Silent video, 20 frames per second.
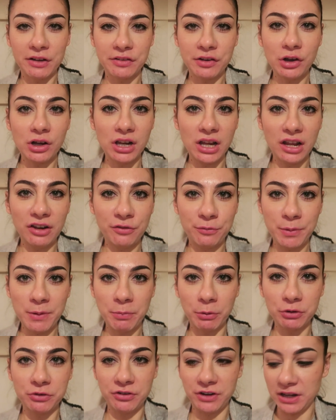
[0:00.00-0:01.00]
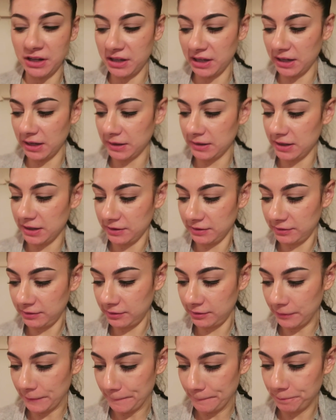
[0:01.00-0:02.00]
I saw a lot of people drinking this,
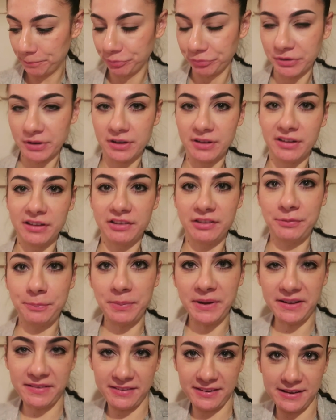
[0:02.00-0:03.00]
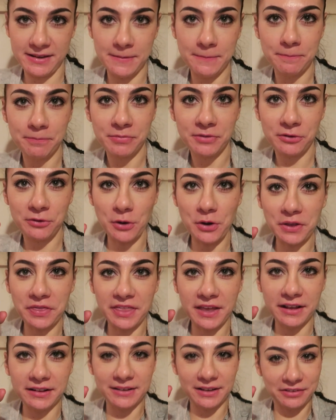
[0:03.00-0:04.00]
Spezi. So I
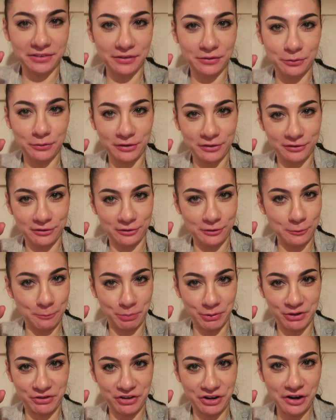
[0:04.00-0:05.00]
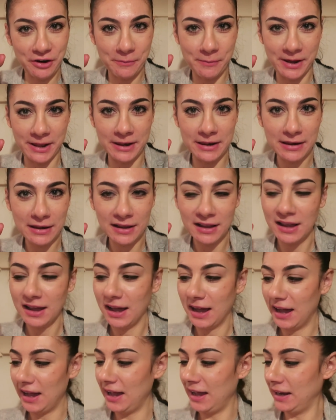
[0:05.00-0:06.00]
think this is super German.
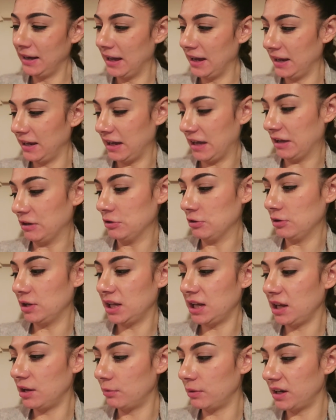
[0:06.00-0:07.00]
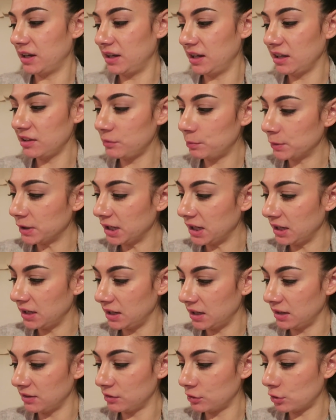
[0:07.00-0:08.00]
And I had no idea what it is, but
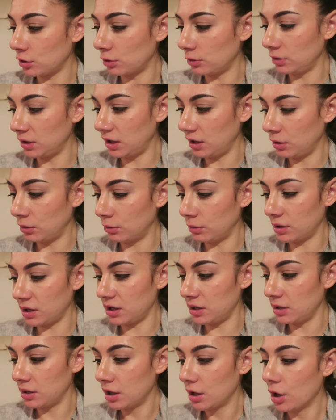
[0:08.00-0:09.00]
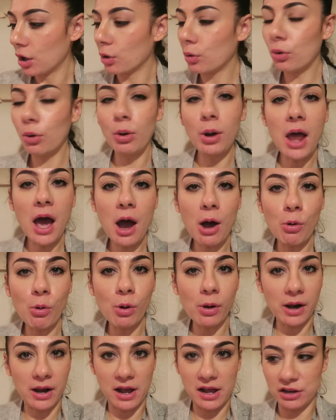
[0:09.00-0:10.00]
it is cola, or cola
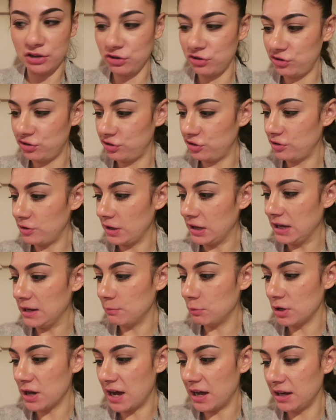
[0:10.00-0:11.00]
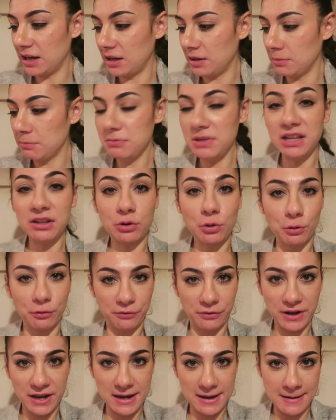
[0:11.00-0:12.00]
orange limonada with
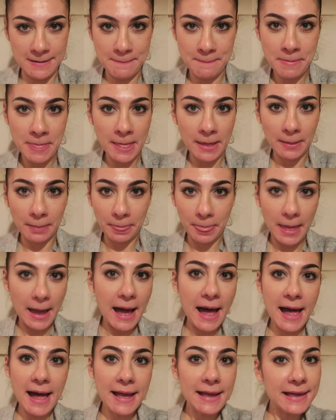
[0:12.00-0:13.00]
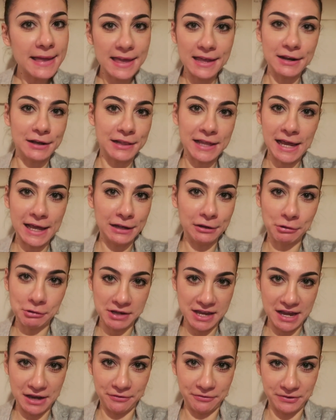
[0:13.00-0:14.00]
caffeine. I cannot handle
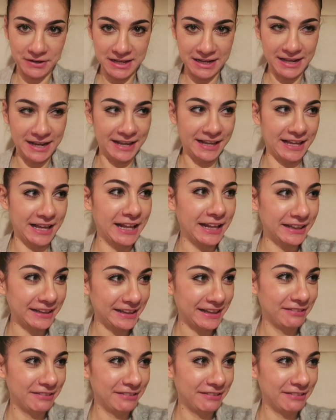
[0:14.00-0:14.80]
caffeine. I get